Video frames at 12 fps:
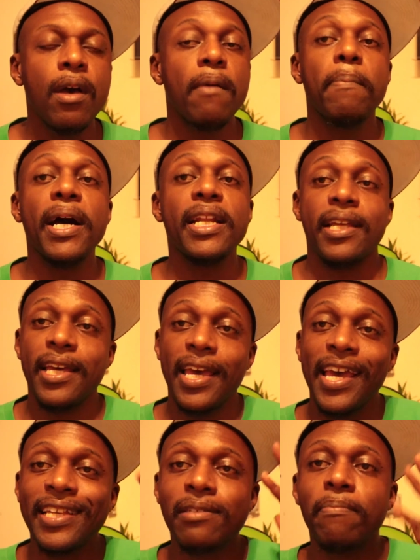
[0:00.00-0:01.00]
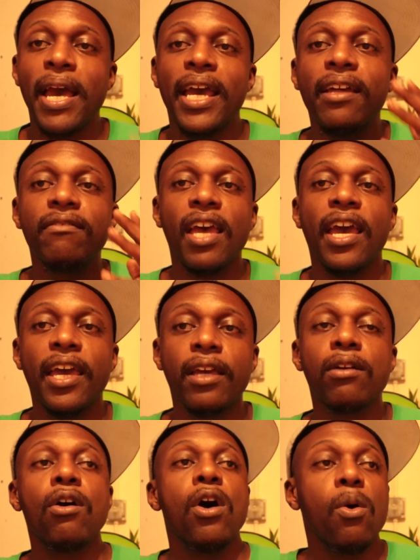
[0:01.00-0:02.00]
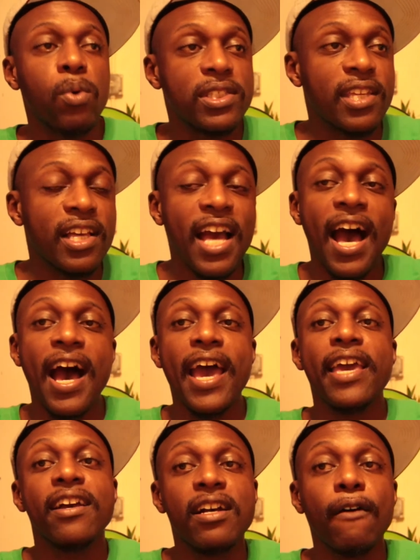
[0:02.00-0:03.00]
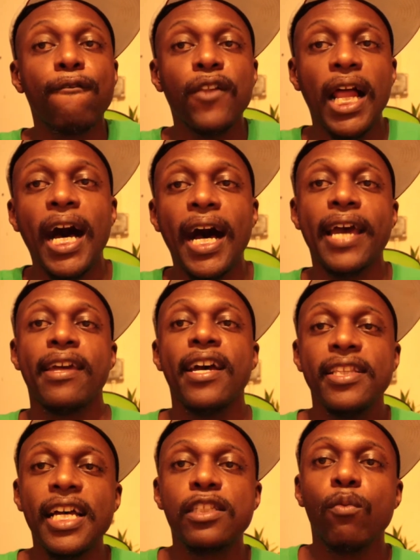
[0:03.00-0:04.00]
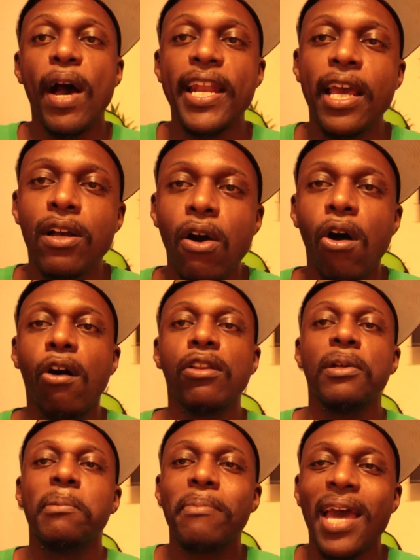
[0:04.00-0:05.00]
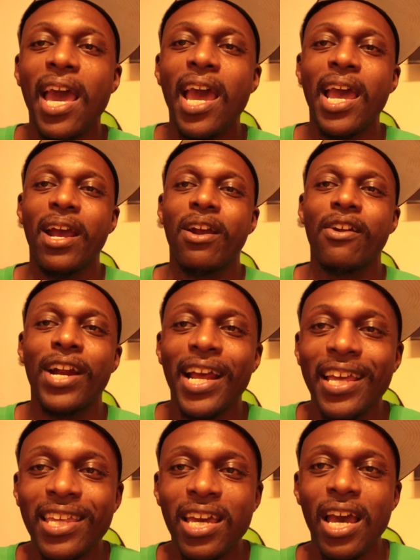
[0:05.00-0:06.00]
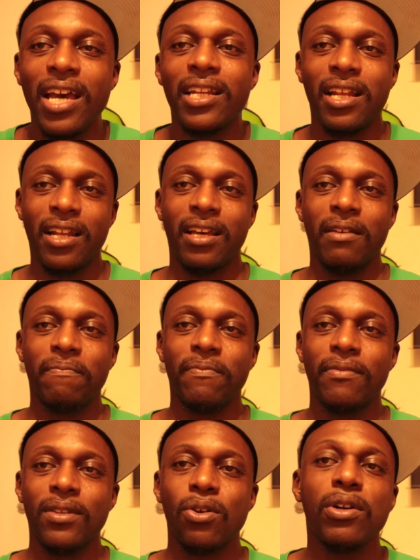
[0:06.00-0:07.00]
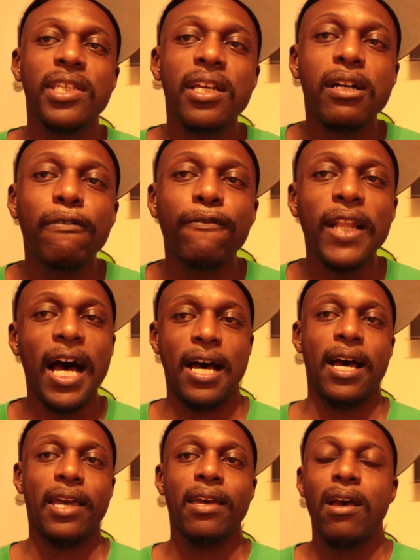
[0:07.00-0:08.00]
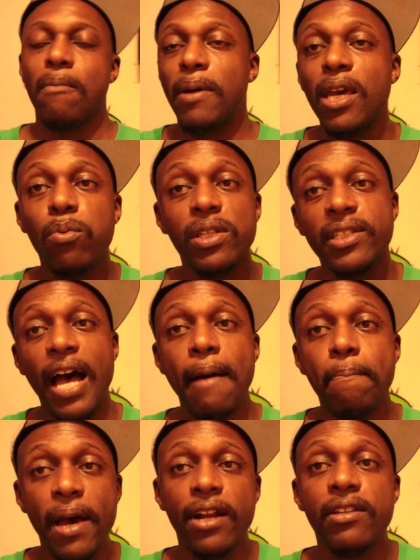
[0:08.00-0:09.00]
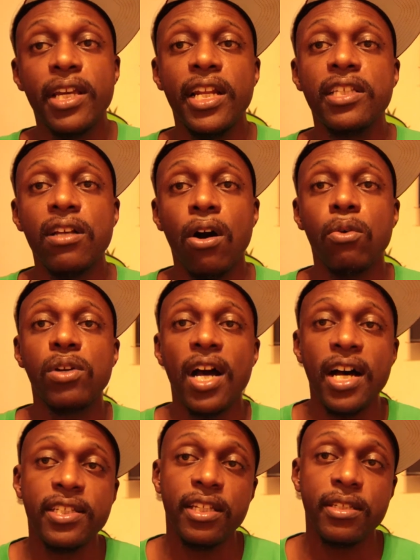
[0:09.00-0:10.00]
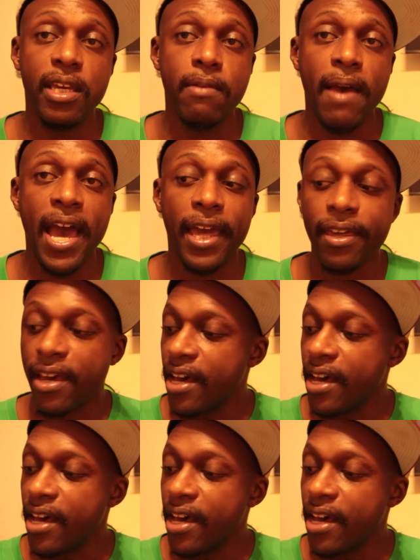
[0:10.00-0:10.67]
But his main thing was the guy could fly. That's why they call him Air Canada. Because he could fly. But he was not better than his own cousin, T-Mac.